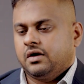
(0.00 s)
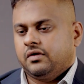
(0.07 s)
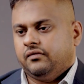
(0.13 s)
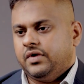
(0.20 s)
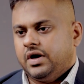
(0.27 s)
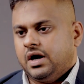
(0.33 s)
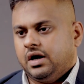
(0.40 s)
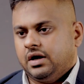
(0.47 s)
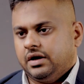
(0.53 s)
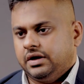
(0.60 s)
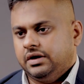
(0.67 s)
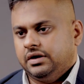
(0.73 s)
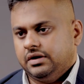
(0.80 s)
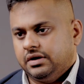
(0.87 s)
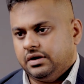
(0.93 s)
where
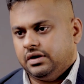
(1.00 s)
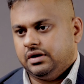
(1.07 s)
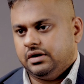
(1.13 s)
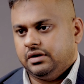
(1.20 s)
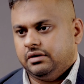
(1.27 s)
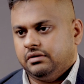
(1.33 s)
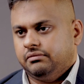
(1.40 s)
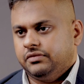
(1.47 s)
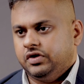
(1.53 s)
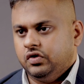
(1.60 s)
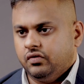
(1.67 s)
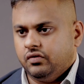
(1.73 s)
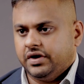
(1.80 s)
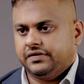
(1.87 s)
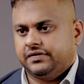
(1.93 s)
in
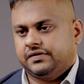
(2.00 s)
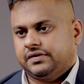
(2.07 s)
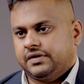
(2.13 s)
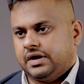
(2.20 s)
US